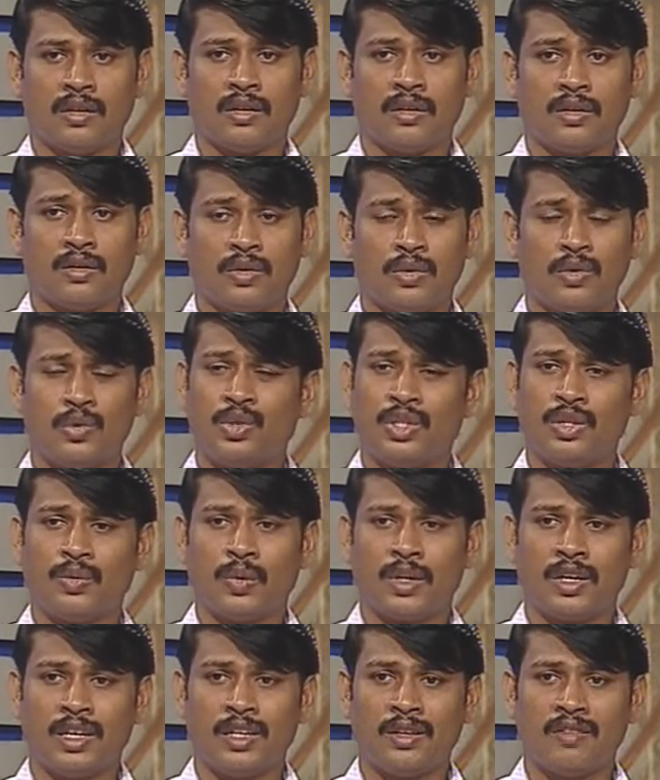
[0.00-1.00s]
using
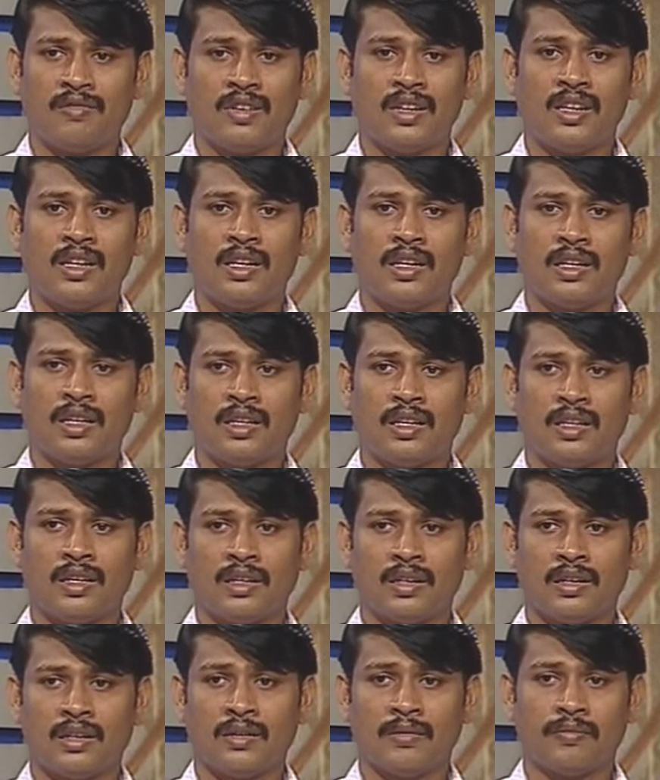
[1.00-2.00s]
only Word and
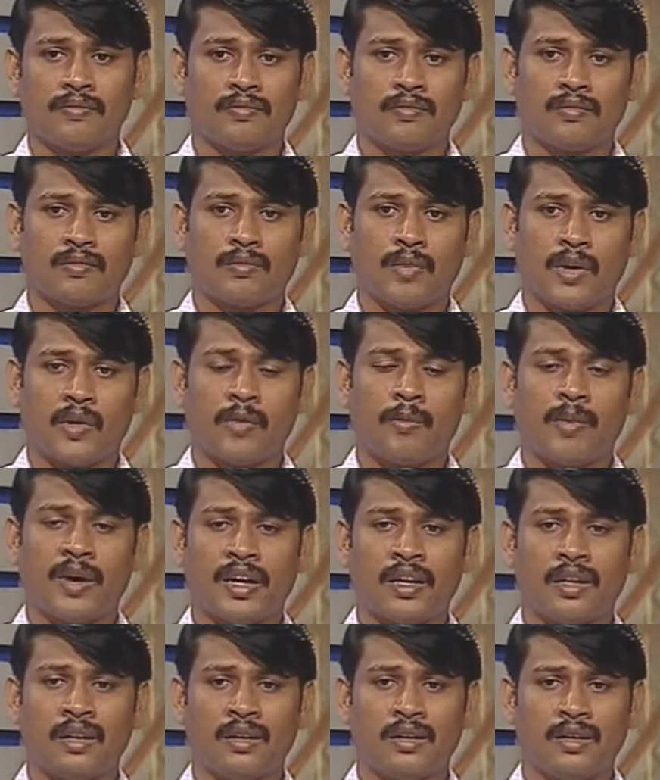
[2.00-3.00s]

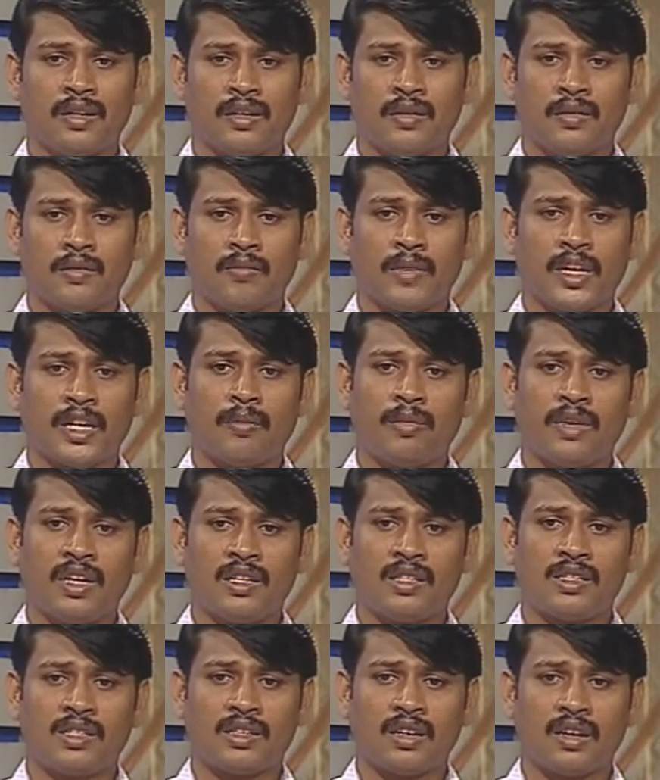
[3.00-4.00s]
PowerPoint might be
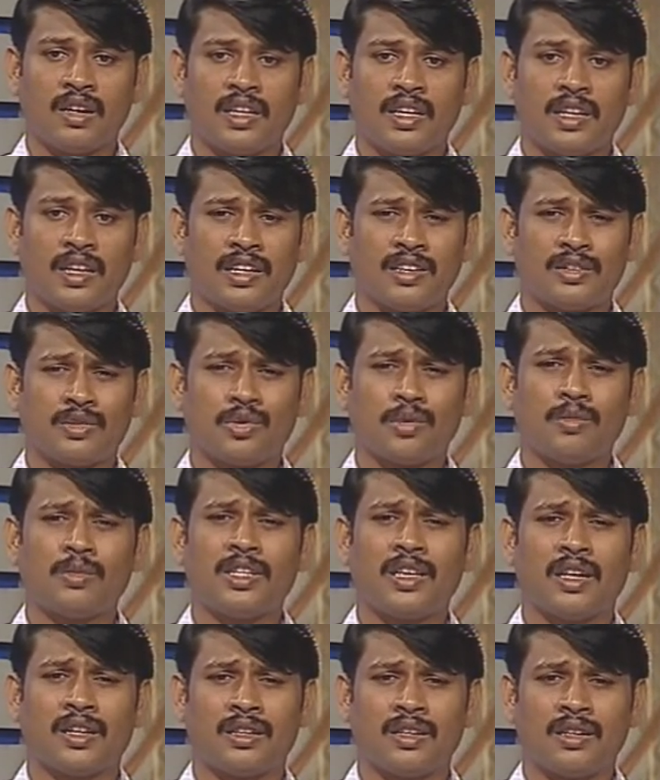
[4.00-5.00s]
installing like so
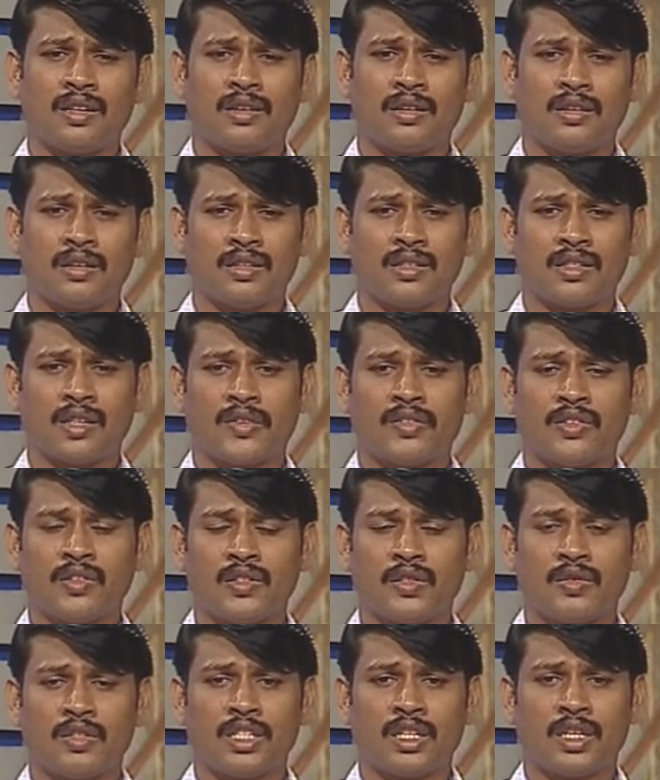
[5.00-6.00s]
many other
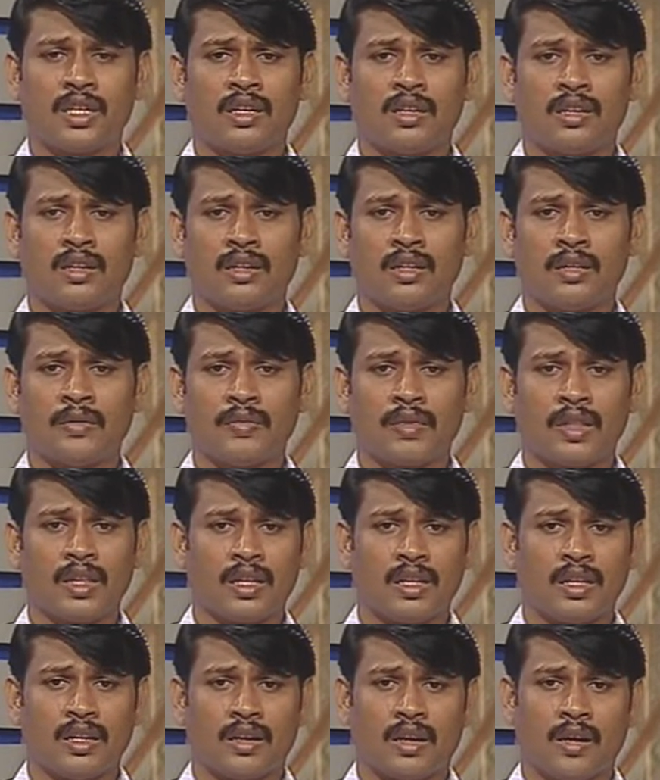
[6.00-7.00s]
softwares which are
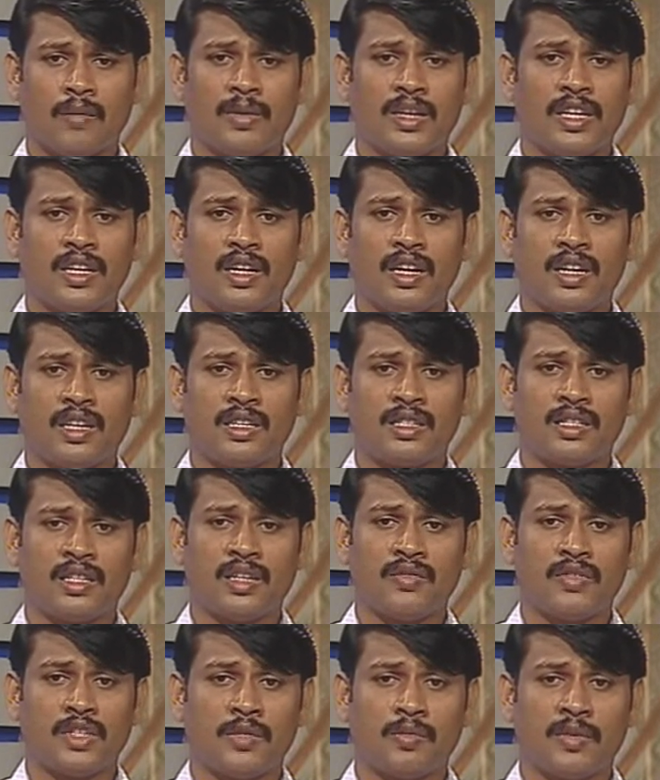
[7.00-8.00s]
completely
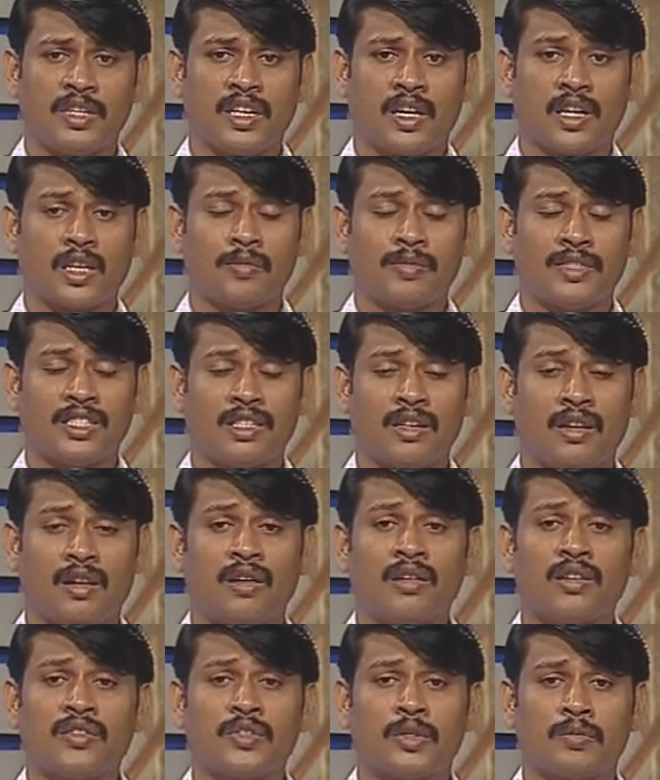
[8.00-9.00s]
unnecessary, which might occupy a
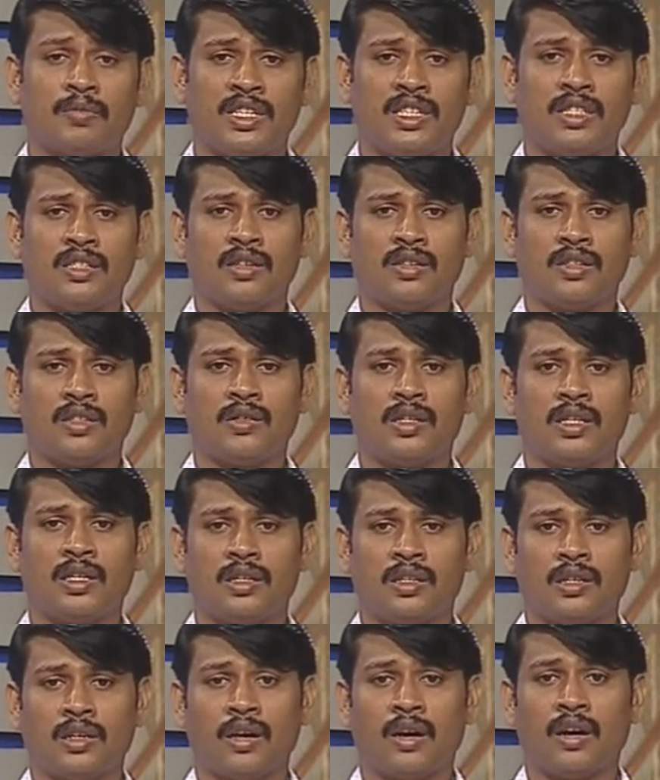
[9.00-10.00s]
lot of space on
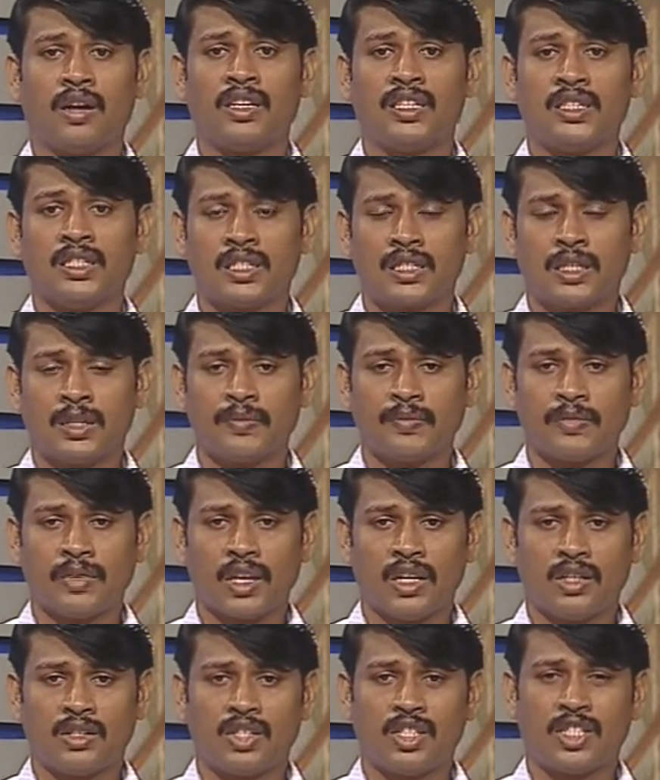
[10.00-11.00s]
your hard disk. So it's